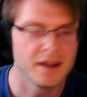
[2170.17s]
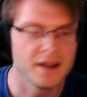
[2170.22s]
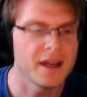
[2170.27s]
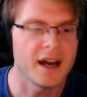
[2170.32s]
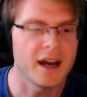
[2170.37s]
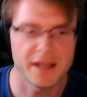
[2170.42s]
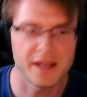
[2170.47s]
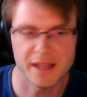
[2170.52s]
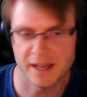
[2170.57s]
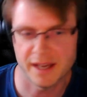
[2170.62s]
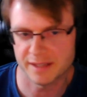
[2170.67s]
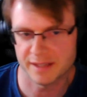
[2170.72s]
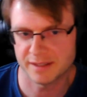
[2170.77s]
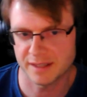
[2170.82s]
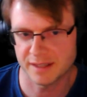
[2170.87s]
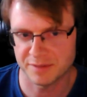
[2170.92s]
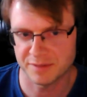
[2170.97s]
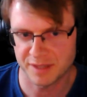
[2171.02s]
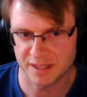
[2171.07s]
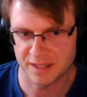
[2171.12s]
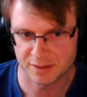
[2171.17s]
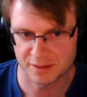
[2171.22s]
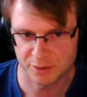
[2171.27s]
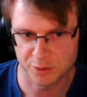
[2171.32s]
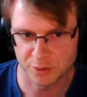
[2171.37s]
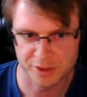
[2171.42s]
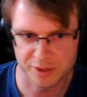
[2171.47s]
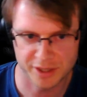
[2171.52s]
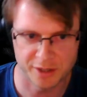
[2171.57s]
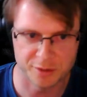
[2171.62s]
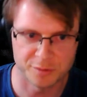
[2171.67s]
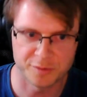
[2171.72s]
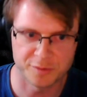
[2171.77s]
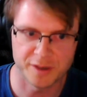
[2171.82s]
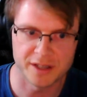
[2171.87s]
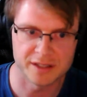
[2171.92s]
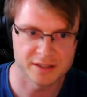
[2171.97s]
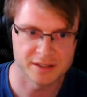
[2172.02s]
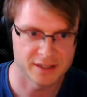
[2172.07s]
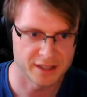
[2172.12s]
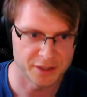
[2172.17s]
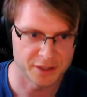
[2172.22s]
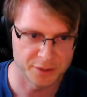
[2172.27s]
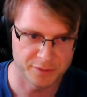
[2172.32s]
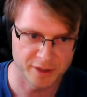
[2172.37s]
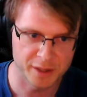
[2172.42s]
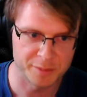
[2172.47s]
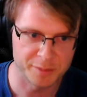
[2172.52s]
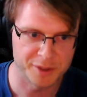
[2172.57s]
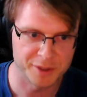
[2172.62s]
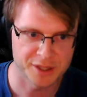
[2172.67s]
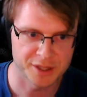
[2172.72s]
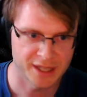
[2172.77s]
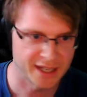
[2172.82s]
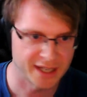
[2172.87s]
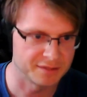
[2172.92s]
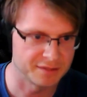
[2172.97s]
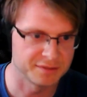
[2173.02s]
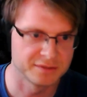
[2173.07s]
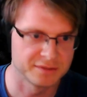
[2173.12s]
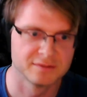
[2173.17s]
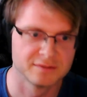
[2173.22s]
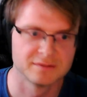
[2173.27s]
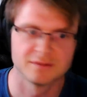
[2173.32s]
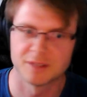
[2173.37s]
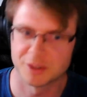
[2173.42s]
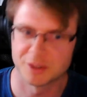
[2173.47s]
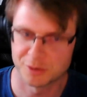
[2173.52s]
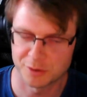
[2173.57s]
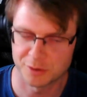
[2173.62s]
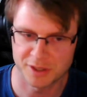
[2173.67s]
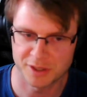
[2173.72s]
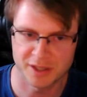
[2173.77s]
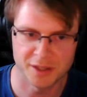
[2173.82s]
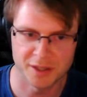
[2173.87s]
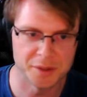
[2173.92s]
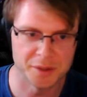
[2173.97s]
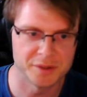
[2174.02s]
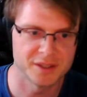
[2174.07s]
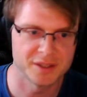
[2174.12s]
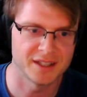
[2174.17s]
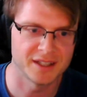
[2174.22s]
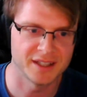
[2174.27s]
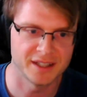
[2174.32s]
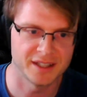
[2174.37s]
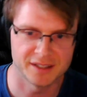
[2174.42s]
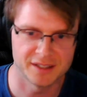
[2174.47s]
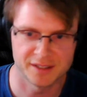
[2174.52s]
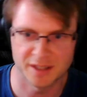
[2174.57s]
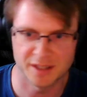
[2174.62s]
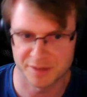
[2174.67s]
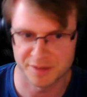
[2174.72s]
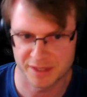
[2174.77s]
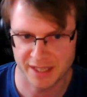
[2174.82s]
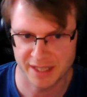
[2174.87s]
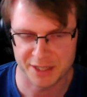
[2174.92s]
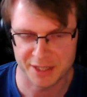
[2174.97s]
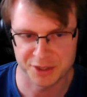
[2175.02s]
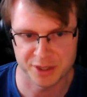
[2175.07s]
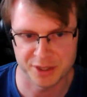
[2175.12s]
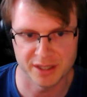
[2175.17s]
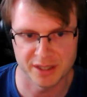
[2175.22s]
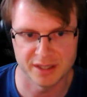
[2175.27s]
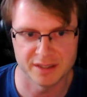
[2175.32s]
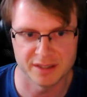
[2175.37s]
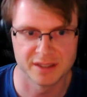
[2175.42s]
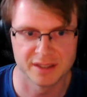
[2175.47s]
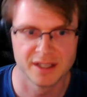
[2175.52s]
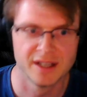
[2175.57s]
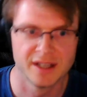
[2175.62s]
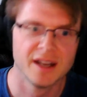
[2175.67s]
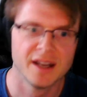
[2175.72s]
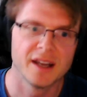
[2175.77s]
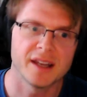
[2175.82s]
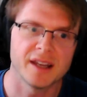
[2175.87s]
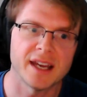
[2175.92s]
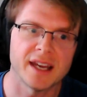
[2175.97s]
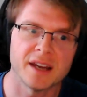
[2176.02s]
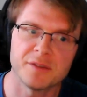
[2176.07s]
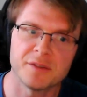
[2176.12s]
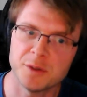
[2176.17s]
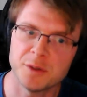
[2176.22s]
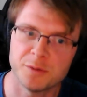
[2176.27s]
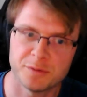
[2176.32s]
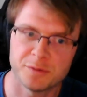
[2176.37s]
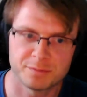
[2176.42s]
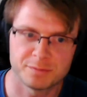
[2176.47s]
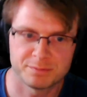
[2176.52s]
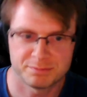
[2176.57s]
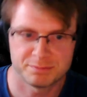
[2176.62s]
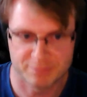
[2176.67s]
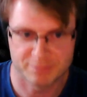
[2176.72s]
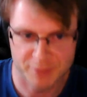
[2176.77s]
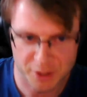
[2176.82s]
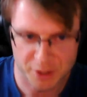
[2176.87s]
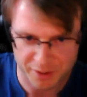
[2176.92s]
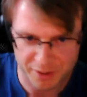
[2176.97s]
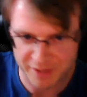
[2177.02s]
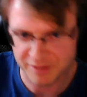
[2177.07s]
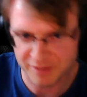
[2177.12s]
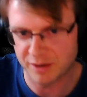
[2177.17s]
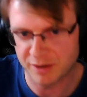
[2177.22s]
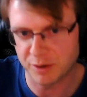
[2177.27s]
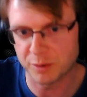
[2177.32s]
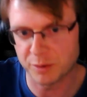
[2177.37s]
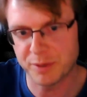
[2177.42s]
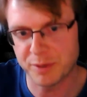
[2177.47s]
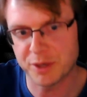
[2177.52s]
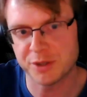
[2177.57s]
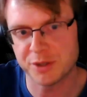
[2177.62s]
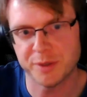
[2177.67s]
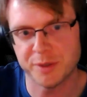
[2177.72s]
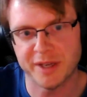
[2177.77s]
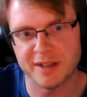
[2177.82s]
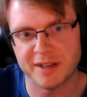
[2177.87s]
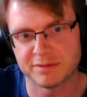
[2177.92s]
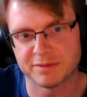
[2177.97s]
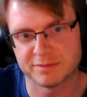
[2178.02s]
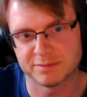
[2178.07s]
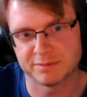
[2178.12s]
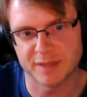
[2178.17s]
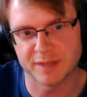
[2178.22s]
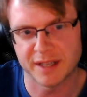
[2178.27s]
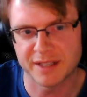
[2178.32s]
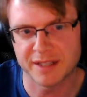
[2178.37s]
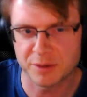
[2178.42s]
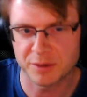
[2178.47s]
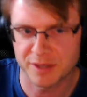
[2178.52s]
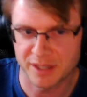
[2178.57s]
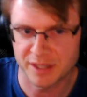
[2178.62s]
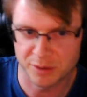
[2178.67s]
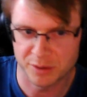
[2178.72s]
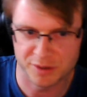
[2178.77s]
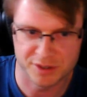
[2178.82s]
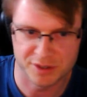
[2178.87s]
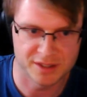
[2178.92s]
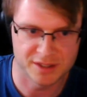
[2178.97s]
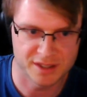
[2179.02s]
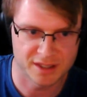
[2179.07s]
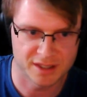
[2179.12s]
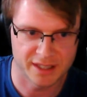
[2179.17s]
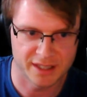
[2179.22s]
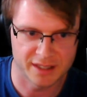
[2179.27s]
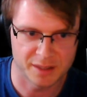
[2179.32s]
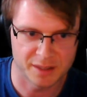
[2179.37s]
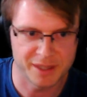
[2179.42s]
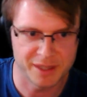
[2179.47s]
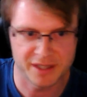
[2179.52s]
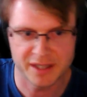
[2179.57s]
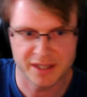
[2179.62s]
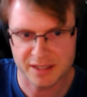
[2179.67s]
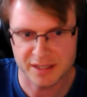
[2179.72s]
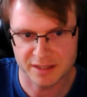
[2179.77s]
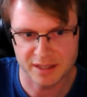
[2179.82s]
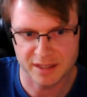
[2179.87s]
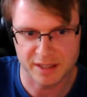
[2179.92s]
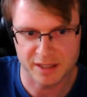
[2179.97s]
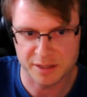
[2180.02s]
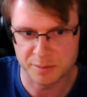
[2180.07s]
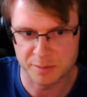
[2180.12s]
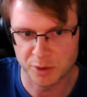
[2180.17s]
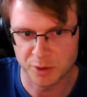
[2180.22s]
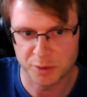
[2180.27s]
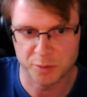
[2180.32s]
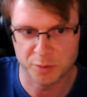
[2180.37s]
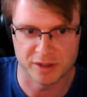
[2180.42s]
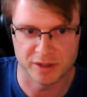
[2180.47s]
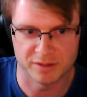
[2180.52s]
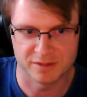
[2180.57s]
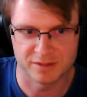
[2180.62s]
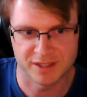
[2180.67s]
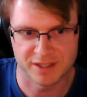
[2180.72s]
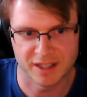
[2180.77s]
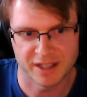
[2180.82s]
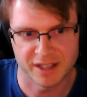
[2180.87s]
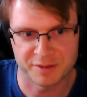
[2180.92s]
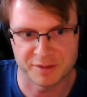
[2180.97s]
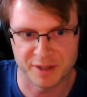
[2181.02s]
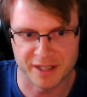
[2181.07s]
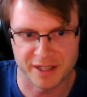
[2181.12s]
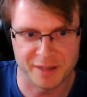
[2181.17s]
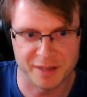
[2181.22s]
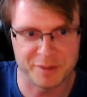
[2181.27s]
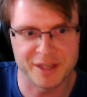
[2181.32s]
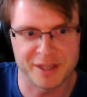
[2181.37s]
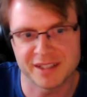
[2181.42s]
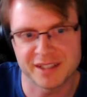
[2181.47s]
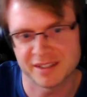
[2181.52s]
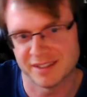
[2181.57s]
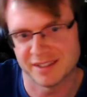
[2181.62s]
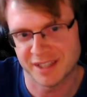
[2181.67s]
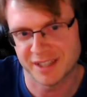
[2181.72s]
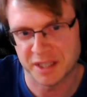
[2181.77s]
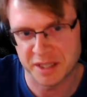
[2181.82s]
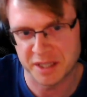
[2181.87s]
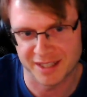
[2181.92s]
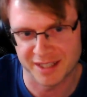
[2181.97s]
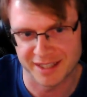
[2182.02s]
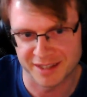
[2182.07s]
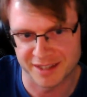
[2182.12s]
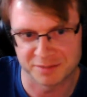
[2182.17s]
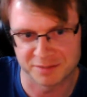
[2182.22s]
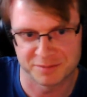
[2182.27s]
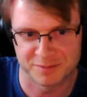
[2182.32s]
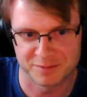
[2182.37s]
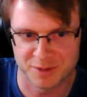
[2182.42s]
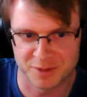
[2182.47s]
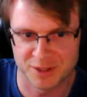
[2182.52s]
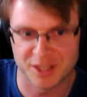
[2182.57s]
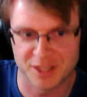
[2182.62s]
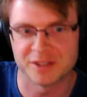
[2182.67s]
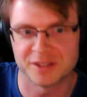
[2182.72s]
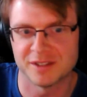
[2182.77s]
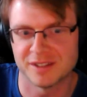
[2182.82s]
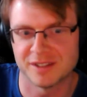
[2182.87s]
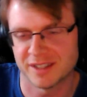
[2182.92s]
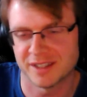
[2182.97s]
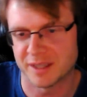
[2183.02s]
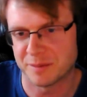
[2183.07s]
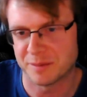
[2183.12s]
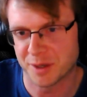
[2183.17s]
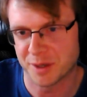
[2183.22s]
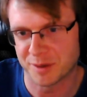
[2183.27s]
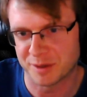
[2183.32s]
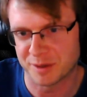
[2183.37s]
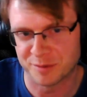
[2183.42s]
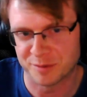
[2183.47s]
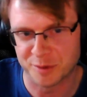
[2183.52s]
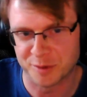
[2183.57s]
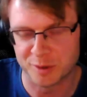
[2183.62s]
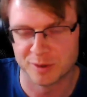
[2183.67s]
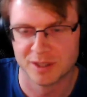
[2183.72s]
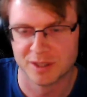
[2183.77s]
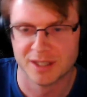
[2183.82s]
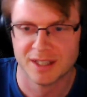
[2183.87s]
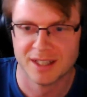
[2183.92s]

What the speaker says: Yeah, it's definitely source code first. Like you very much have the source code and then the stuff is caching. And yeah, if you've, or because you have, I don't think Unison I think it targets more than one target right now, but it doesn't target like the dozens that I'm going for.